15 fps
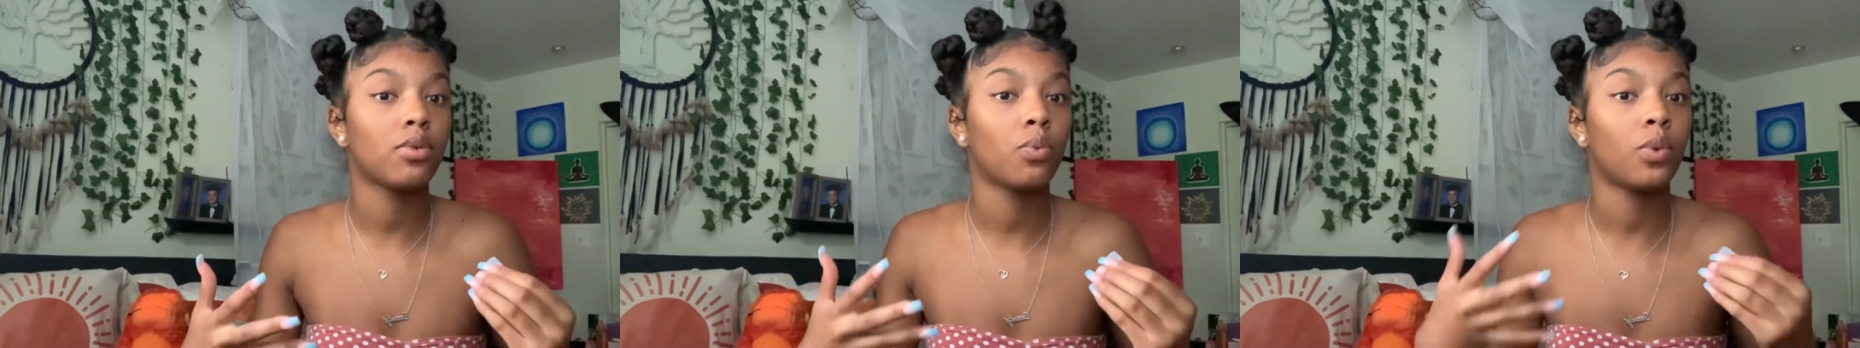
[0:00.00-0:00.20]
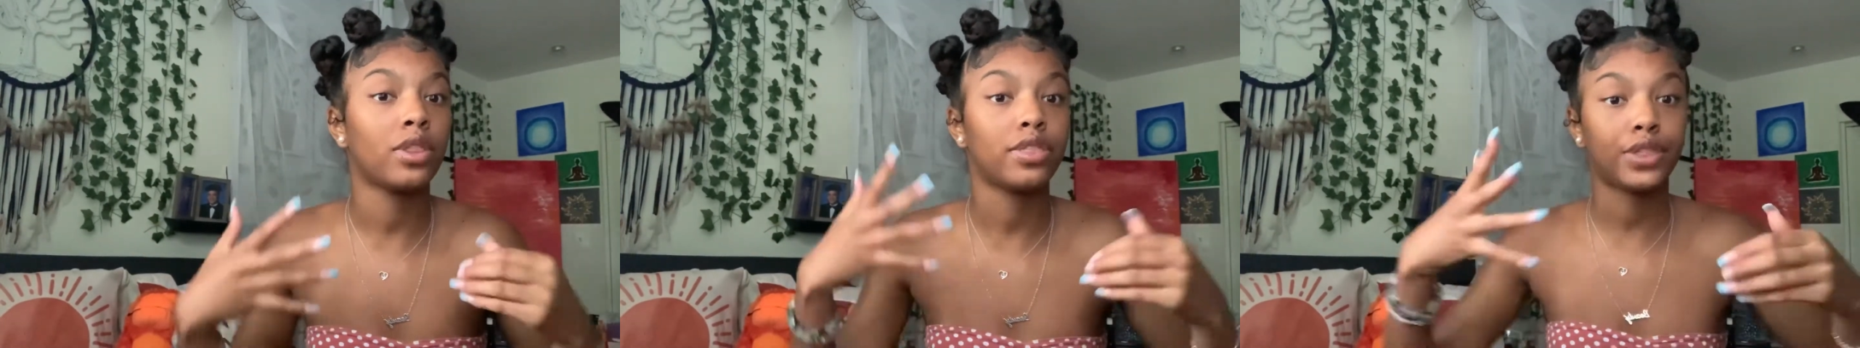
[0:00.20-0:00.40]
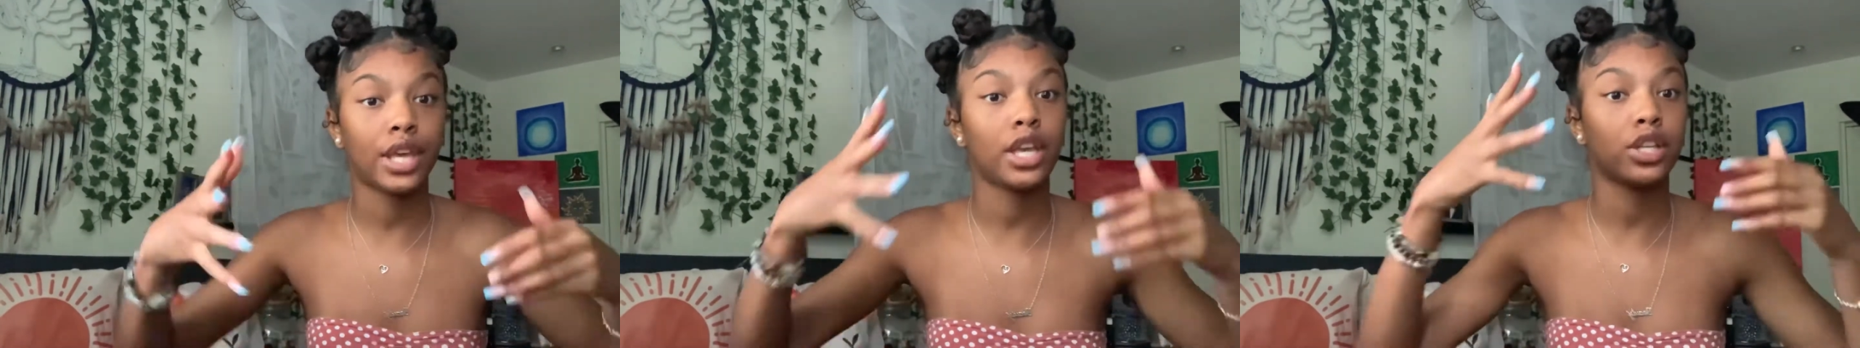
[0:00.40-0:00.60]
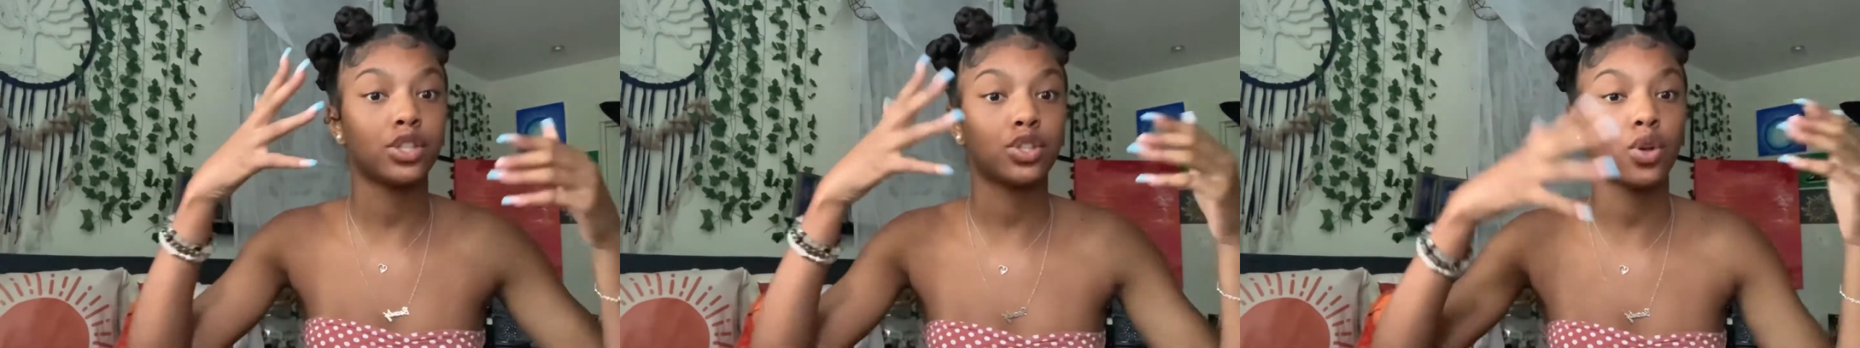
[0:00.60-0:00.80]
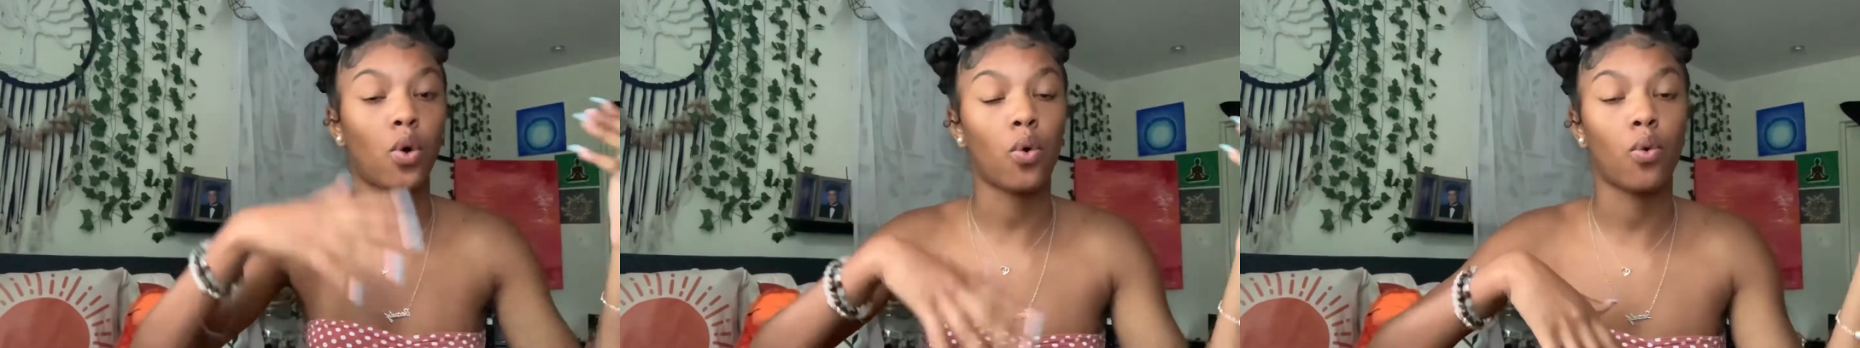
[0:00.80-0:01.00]
when things
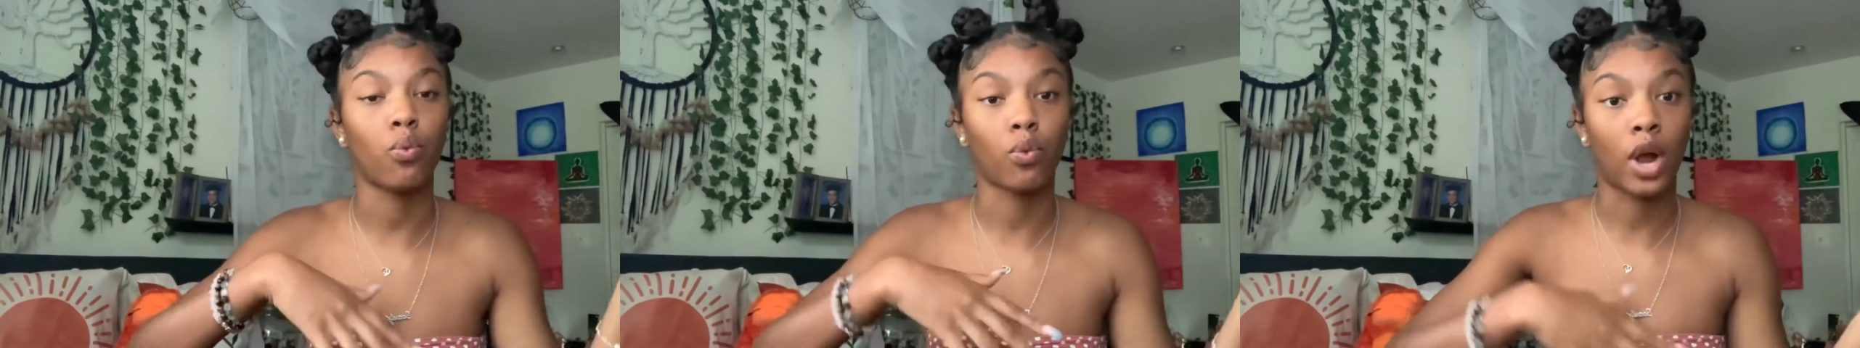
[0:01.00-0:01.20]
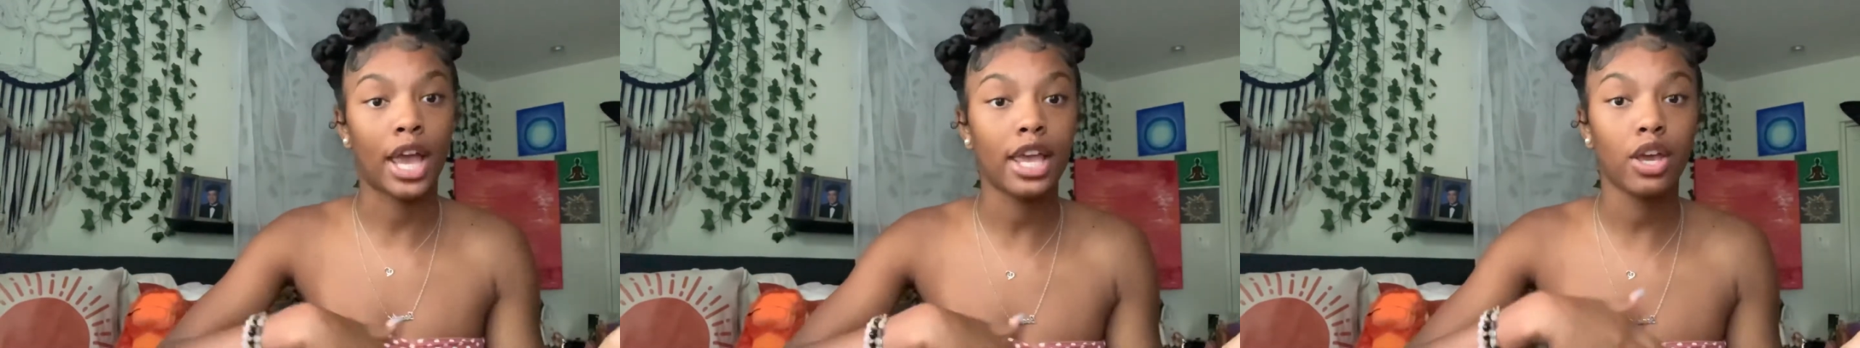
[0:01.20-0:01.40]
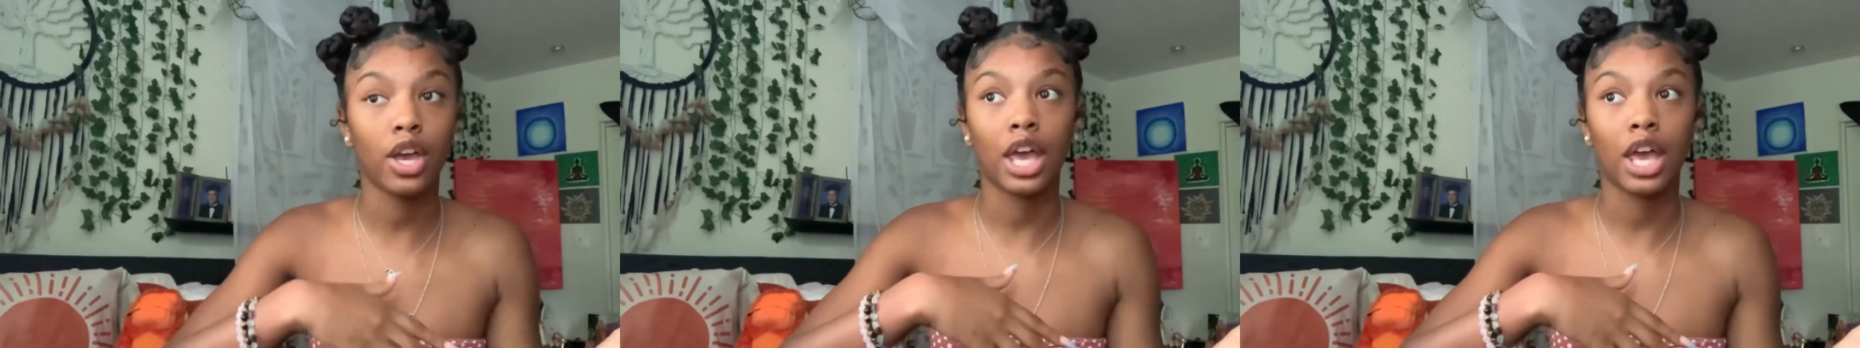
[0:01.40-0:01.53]
go right